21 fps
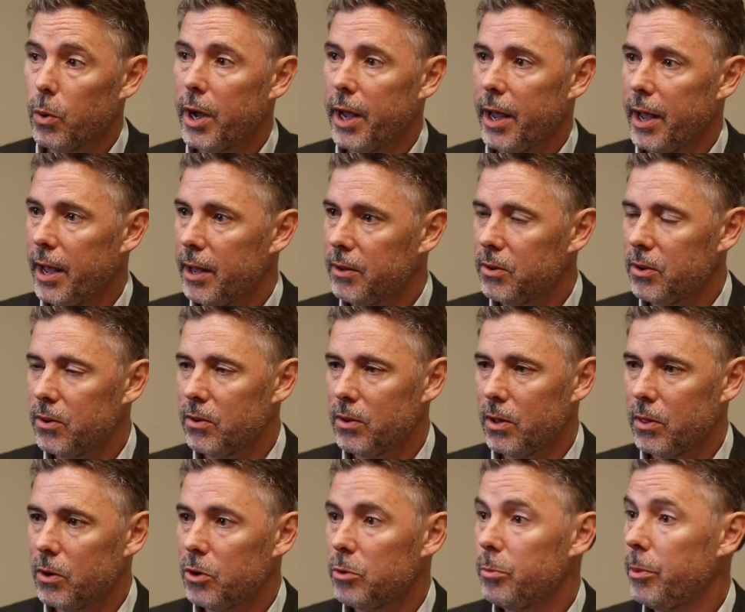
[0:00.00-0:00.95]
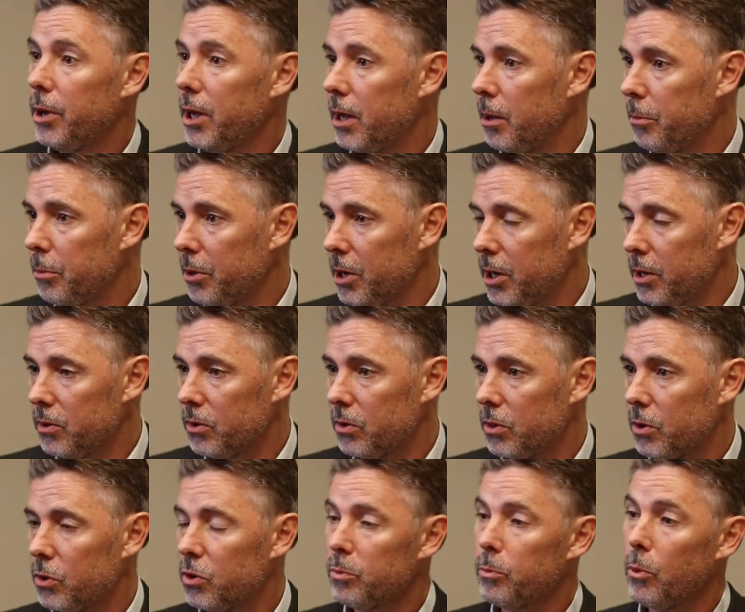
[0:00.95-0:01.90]
OIS is that there's big
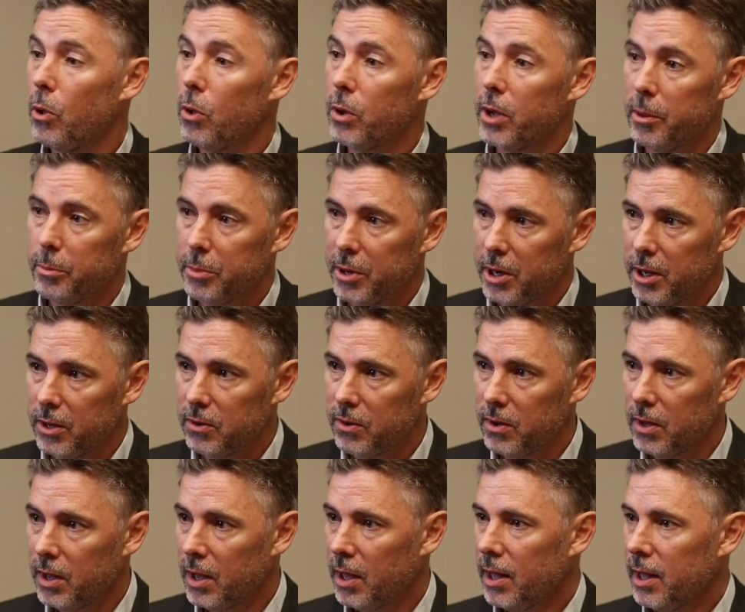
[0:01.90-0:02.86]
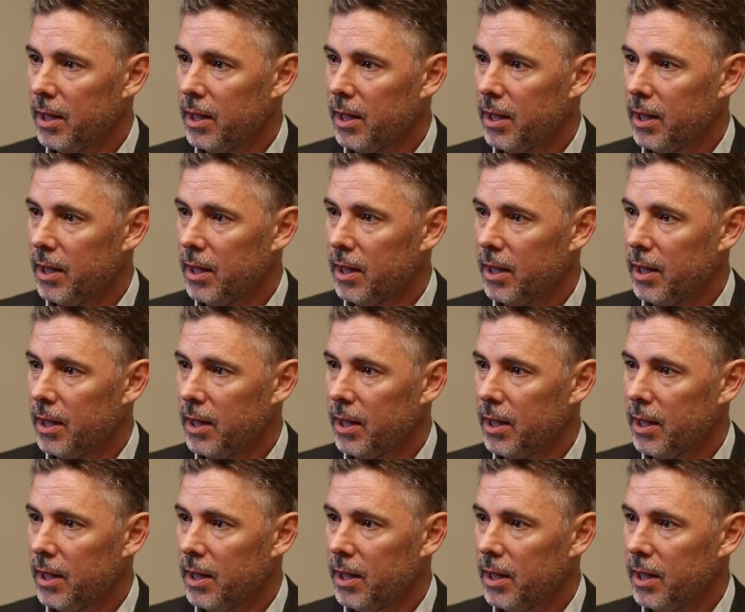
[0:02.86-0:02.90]
companies, there's small companies,